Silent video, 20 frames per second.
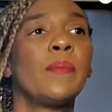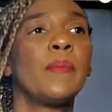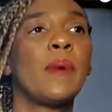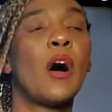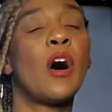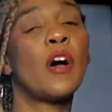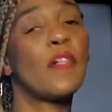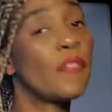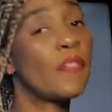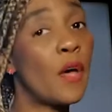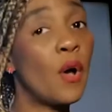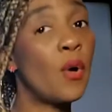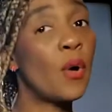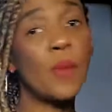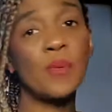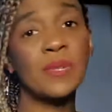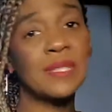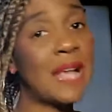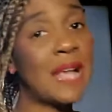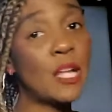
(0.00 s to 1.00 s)
Although
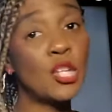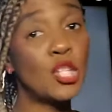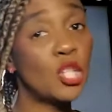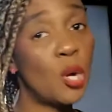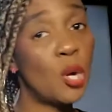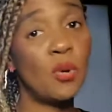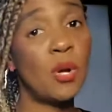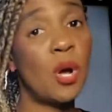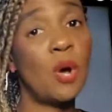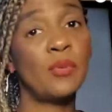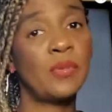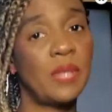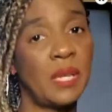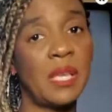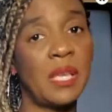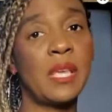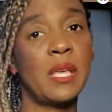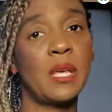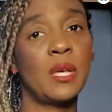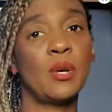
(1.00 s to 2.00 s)
it was not a chokehold that
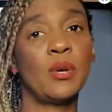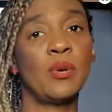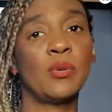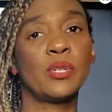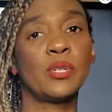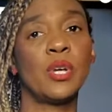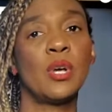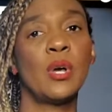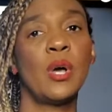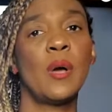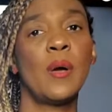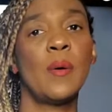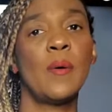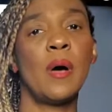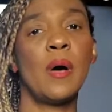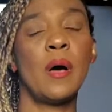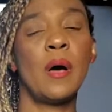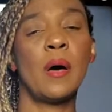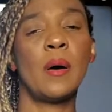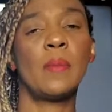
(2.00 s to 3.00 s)
killed
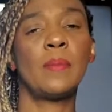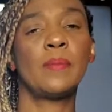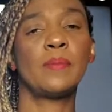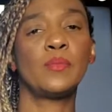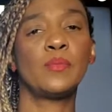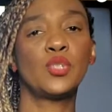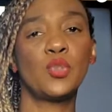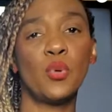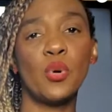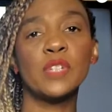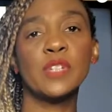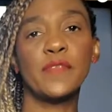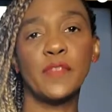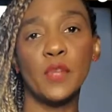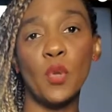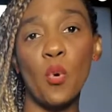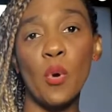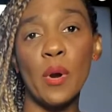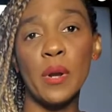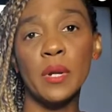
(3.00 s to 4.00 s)
George
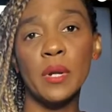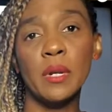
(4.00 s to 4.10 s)
Floyd.